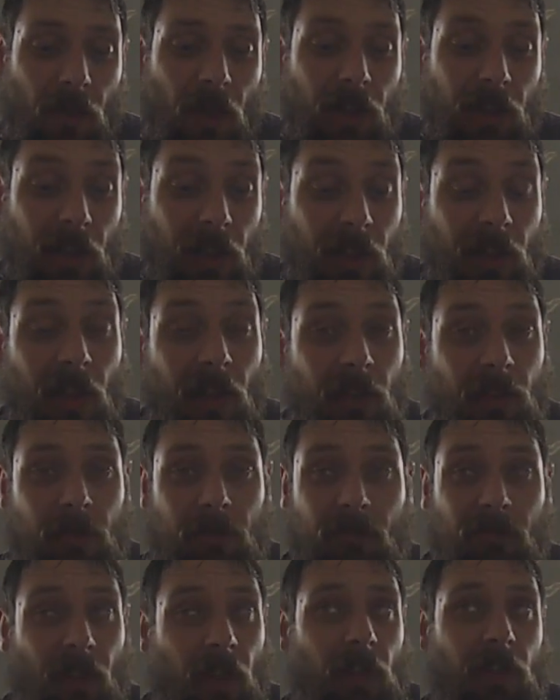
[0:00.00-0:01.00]
there's next
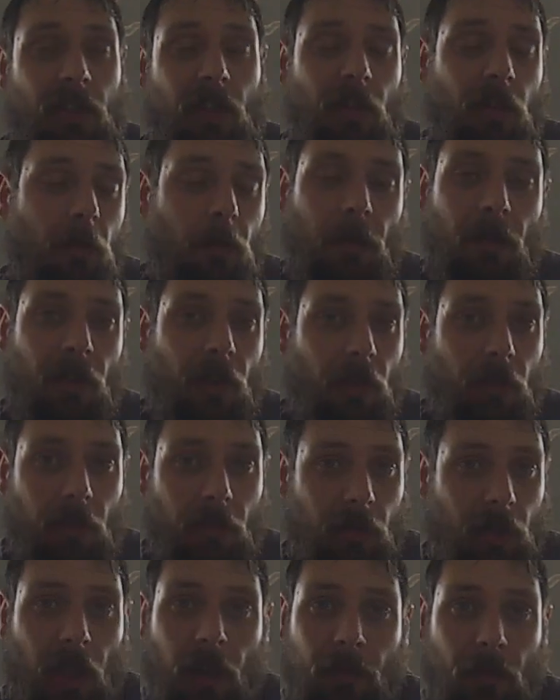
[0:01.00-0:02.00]
to no material left
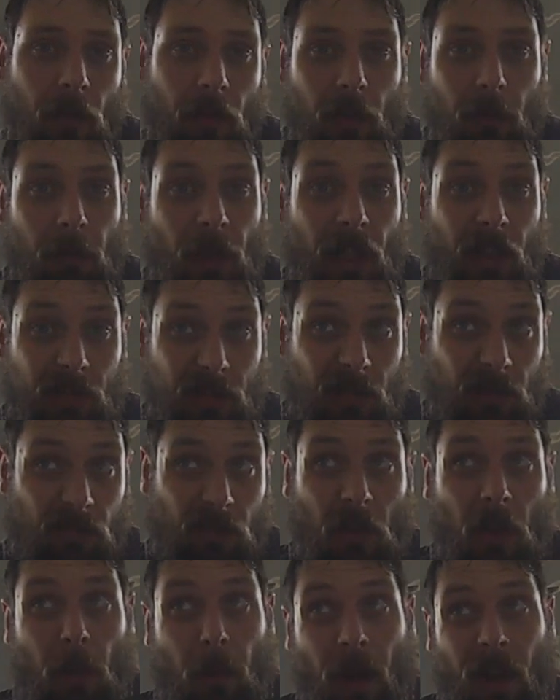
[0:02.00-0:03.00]
on the back. I've got about
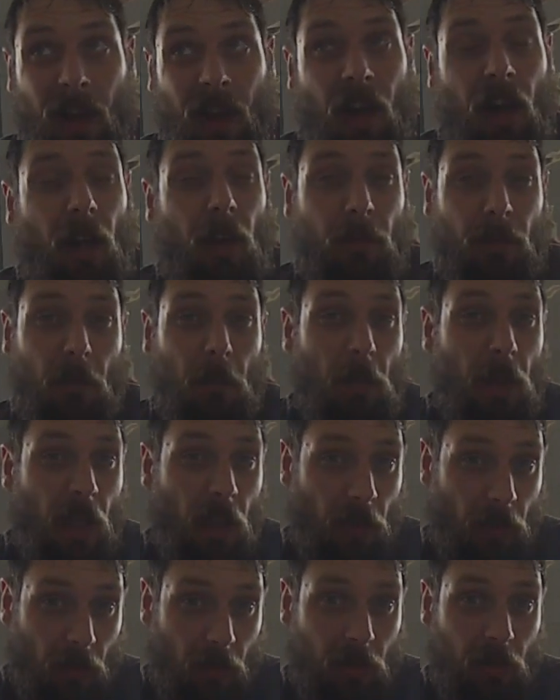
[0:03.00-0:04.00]
0.5 mil
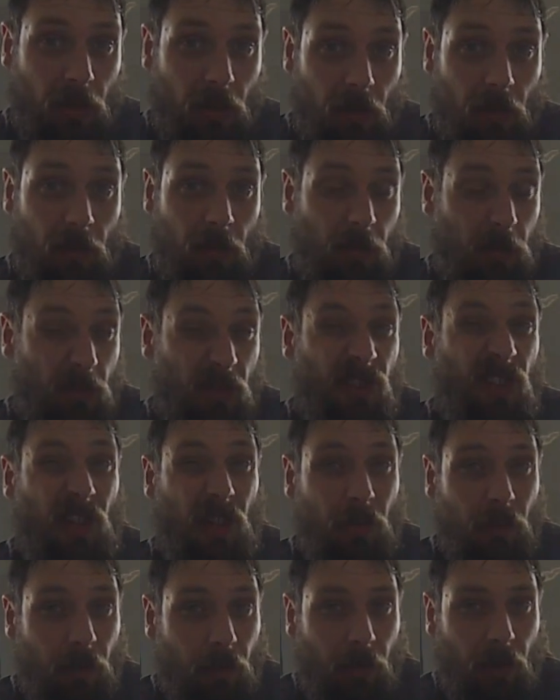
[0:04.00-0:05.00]
of material
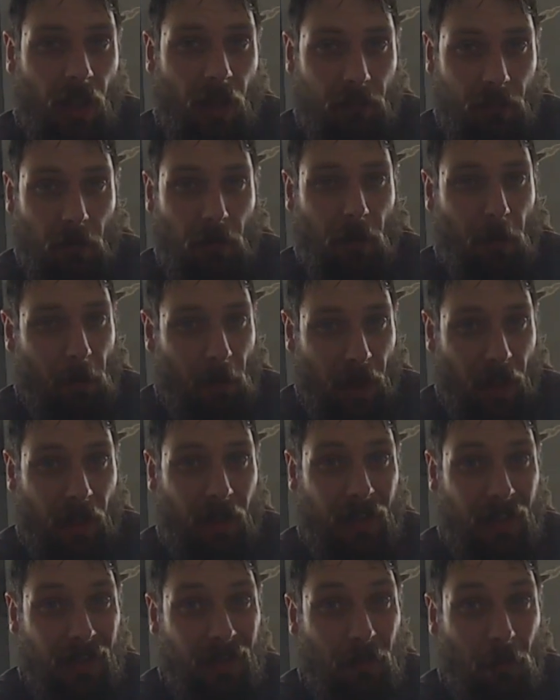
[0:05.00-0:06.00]
left on the back
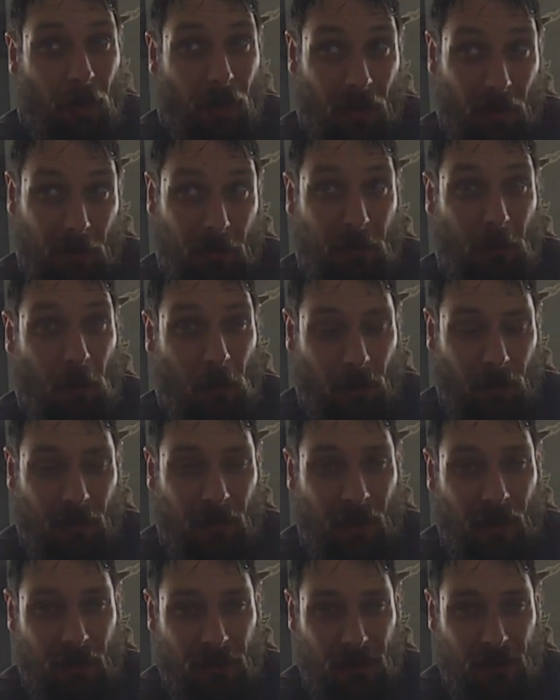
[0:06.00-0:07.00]
where the stock
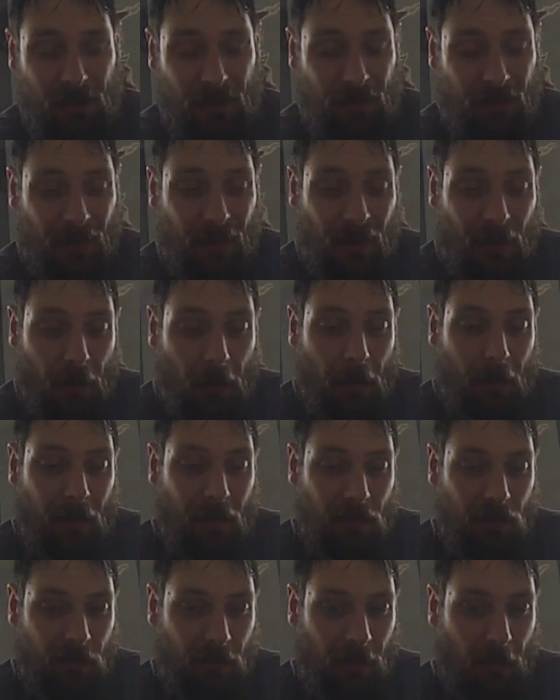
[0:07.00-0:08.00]
attaches.
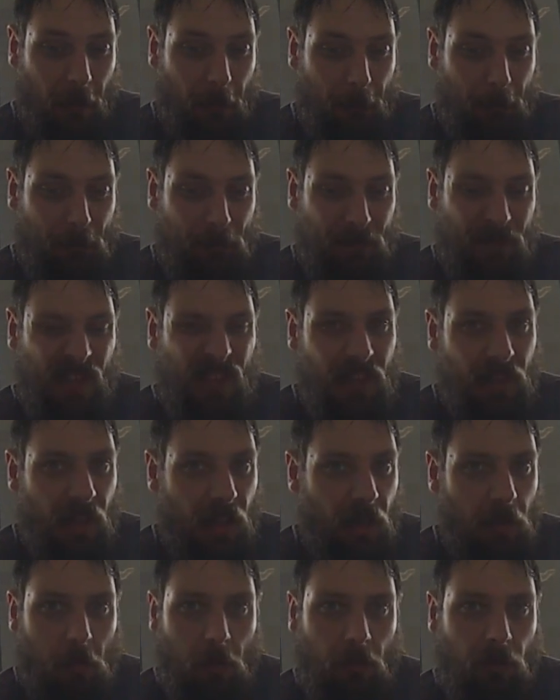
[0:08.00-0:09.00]
So yeah, it
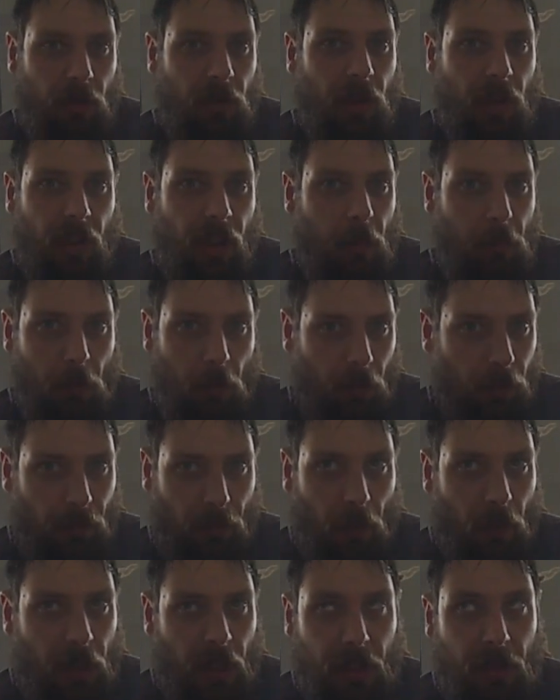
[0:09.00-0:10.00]
wasn't going to get modified
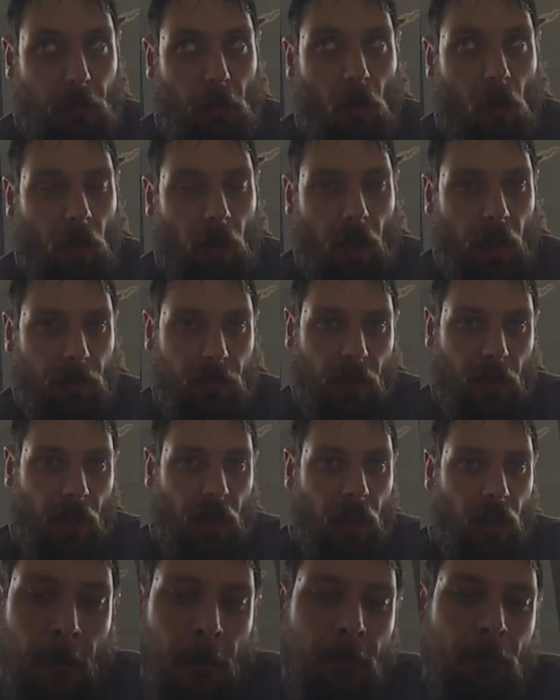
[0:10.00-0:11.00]
anymore after that.
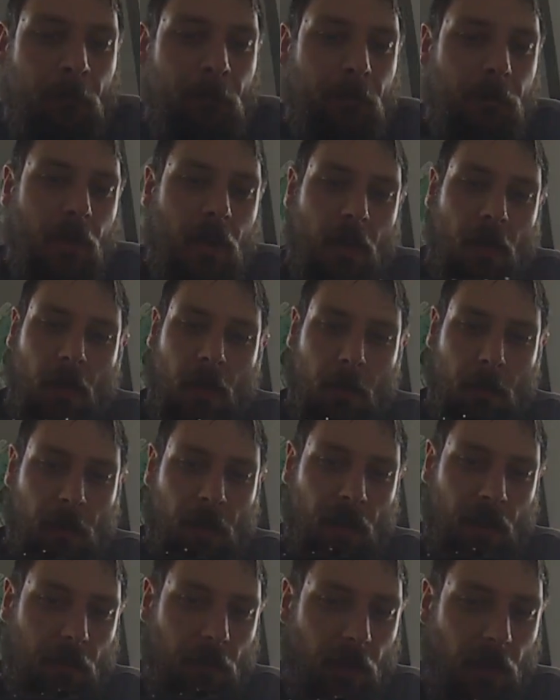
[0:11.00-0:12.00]
But anyway,
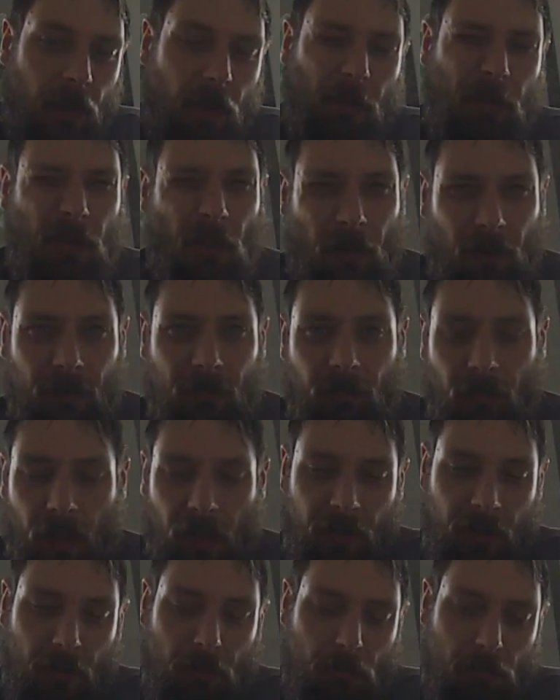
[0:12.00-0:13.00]
I'm digressing
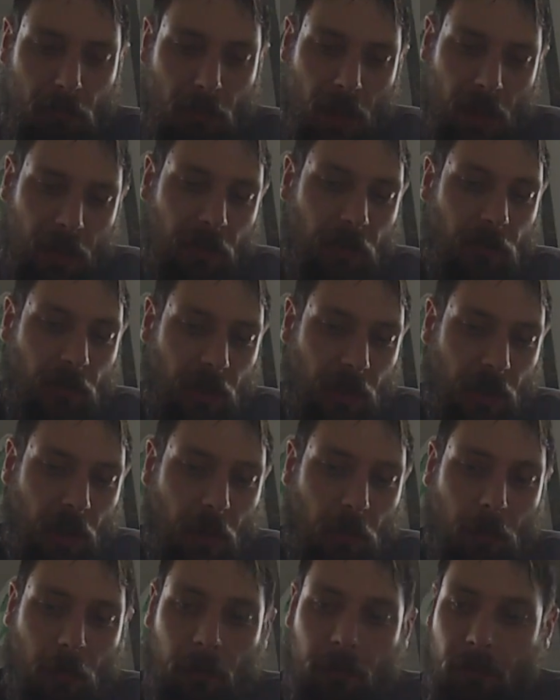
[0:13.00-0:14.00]
massively now,
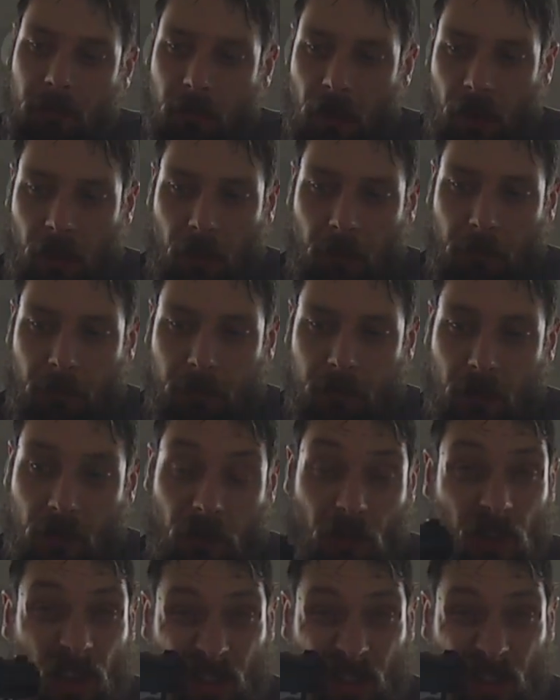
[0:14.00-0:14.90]
because this thing